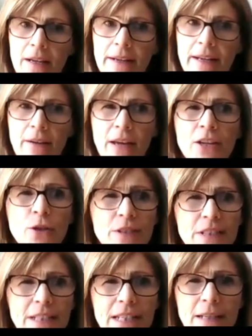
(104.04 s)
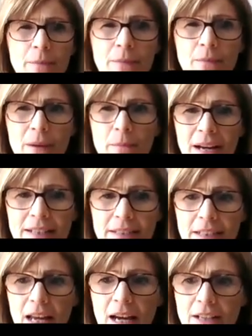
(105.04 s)
Now, are you seeing my
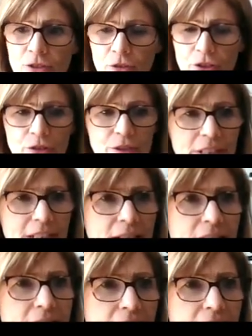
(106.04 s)
slides, or are you seeing the